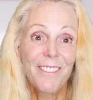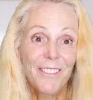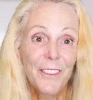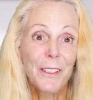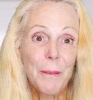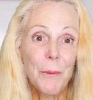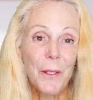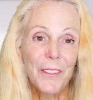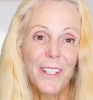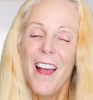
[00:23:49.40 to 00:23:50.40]
Really
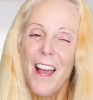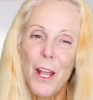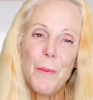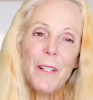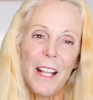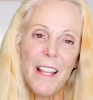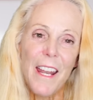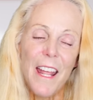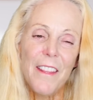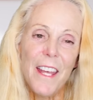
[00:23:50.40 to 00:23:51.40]
important. I hope you got a
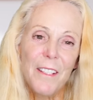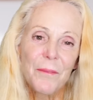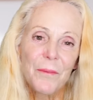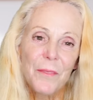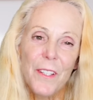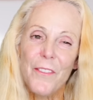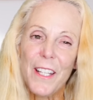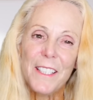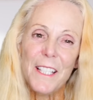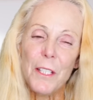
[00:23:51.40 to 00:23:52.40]
lot out of that. The
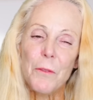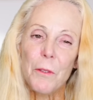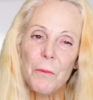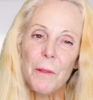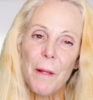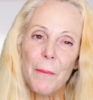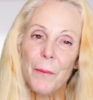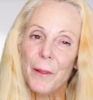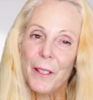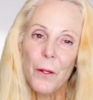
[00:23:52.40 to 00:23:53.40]
fake stage room,
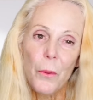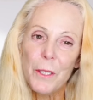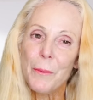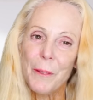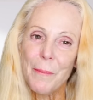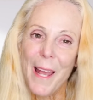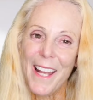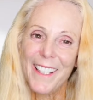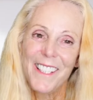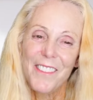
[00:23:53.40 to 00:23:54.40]
remember, we can always put it
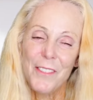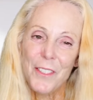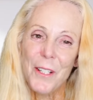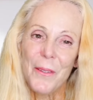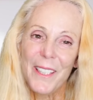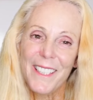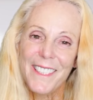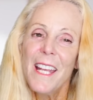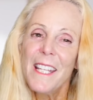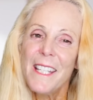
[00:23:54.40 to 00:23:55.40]
back for showing.
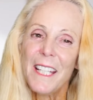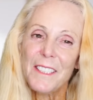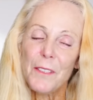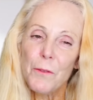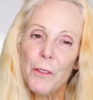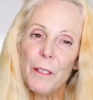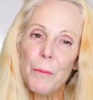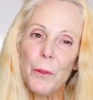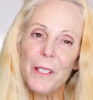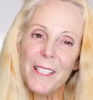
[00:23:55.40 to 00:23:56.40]
Next is really
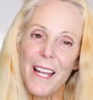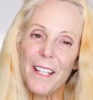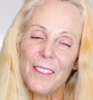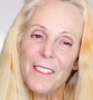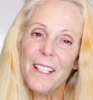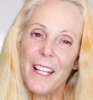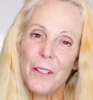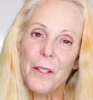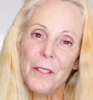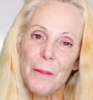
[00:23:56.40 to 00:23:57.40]
important. I
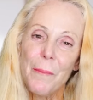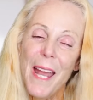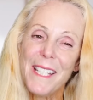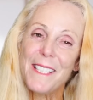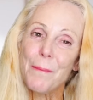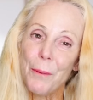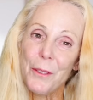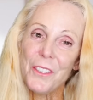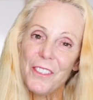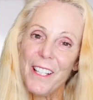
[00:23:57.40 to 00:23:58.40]
call it pets and
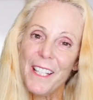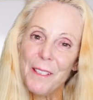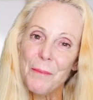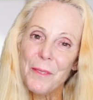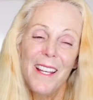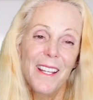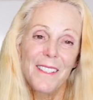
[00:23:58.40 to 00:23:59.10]
personal items.